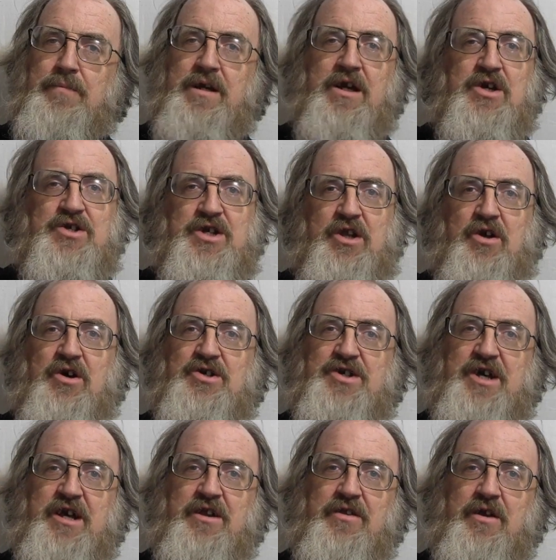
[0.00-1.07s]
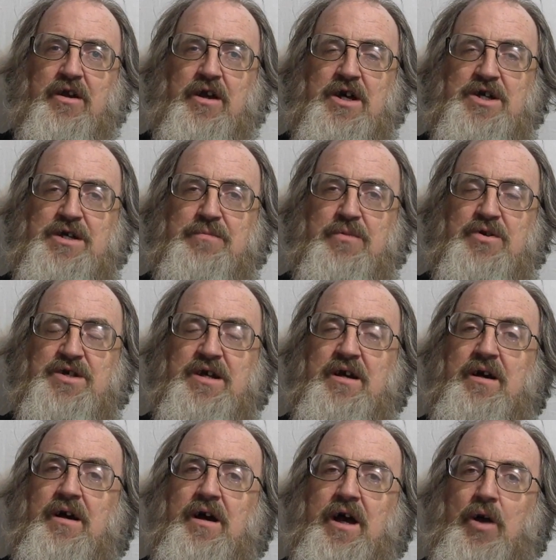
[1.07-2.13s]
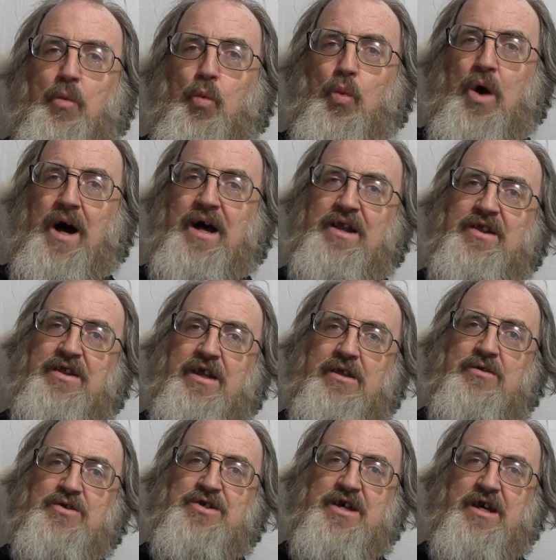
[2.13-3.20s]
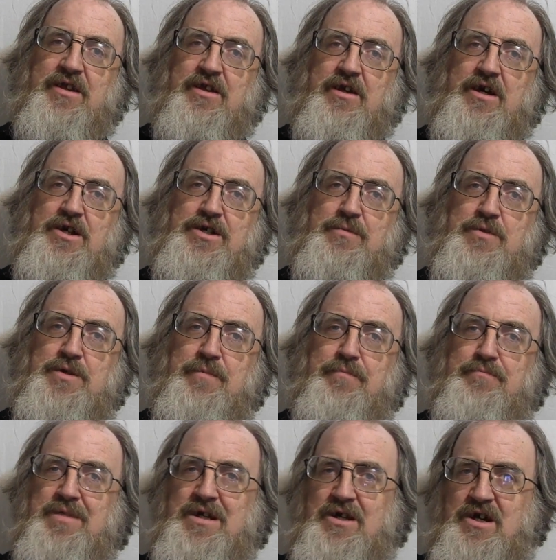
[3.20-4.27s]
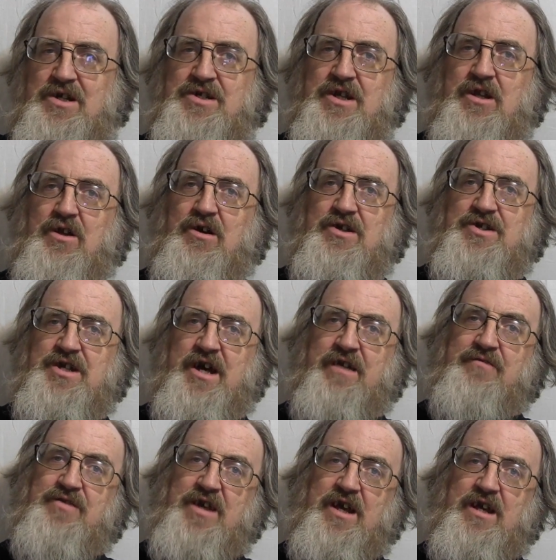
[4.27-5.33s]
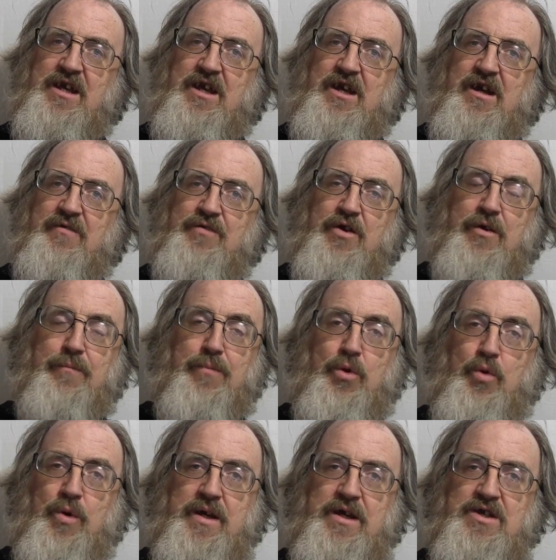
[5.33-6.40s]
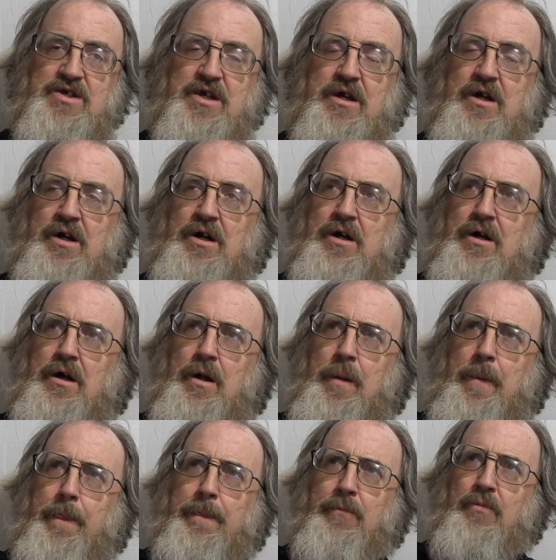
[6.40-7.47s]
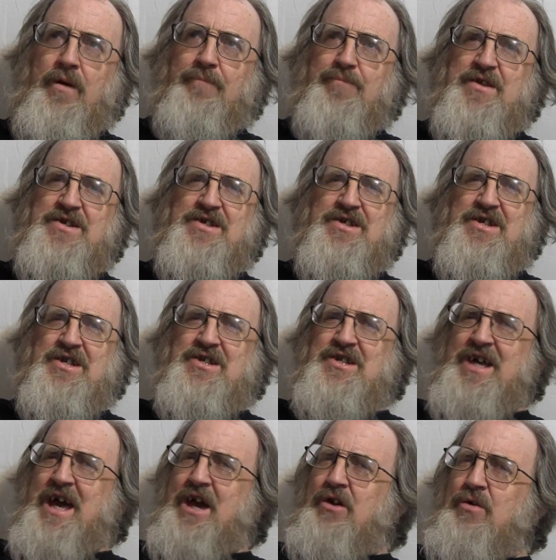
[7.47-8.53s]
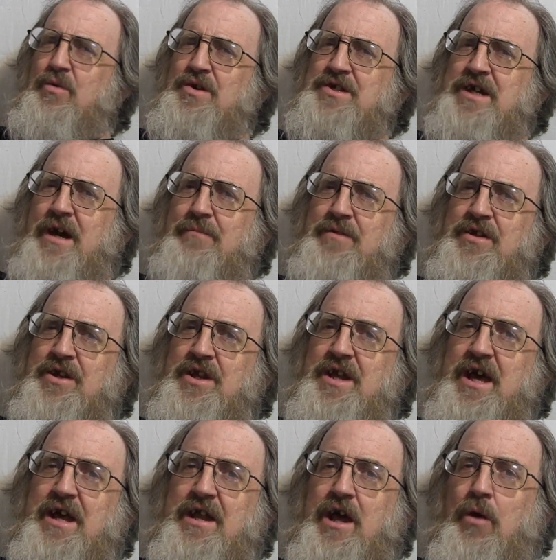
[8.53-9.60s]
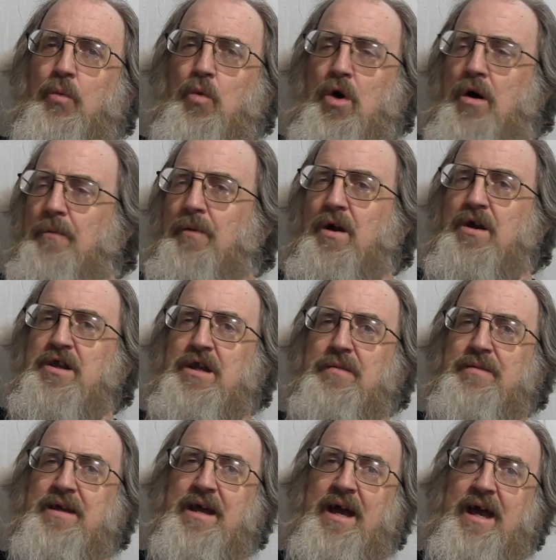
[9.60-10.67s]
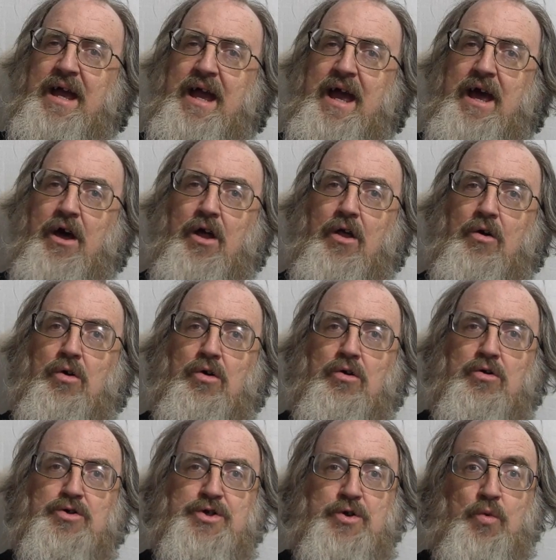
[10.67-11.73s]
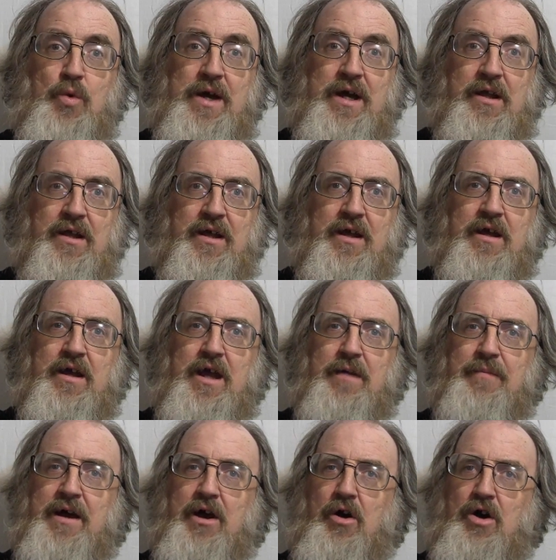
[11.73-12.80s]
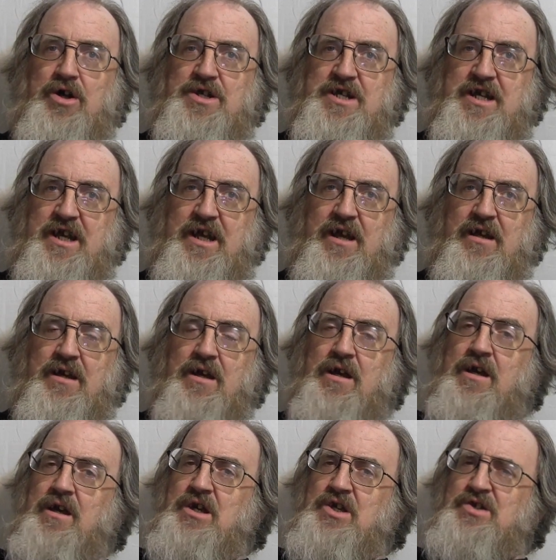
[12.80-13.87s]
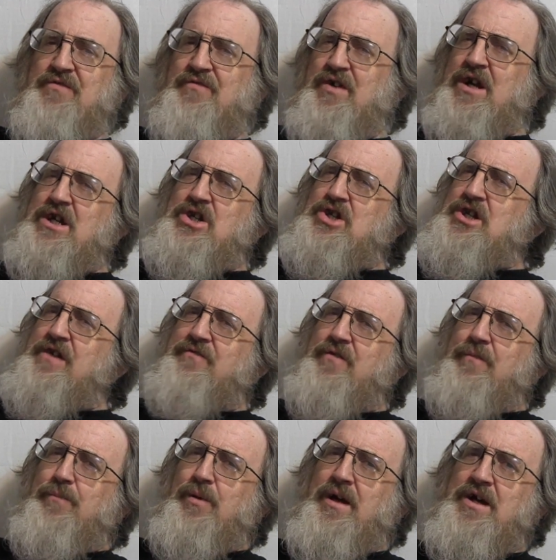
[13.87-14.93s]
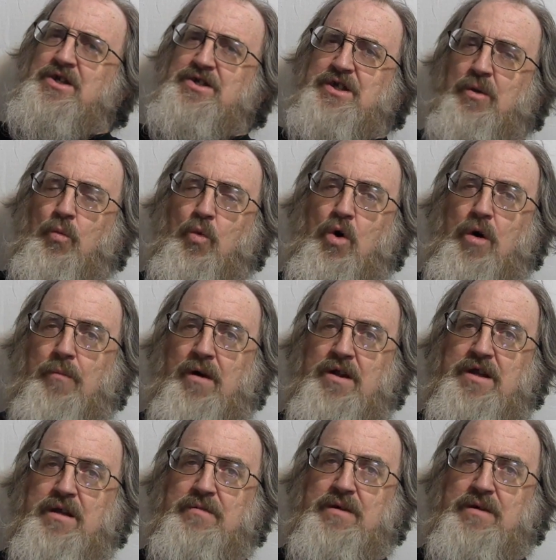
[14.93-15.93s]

Because they lost sight of their customers and why did they lose sight of the customers? Because they lost sight of taking care of their employees. Well, this is exactly what's happening today. Now, Walmart, W-A-L Squiggly, M-A-R-T, is a very different place than Walmart,